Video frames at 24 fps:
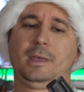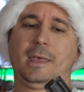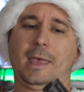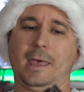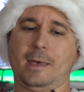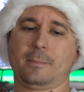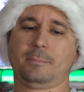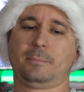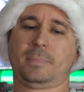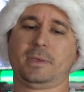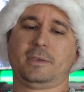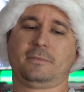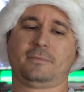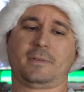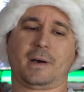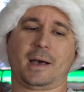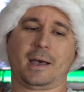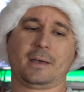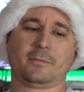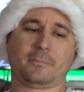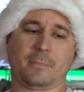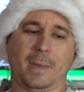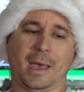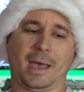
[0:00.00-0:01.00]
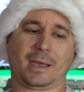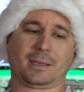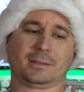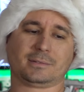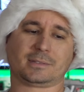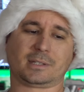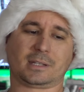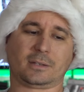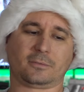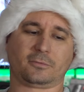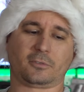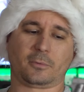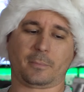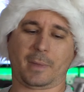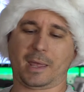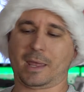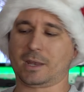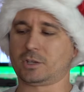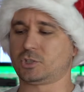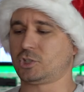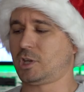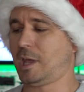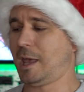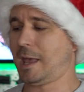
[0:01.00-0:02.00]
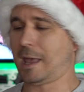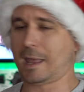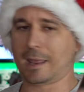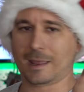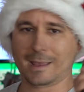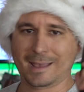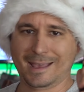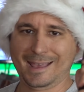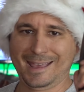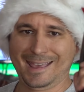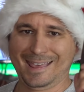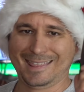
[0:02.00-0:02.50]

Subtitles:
Mp5 magazine from HK.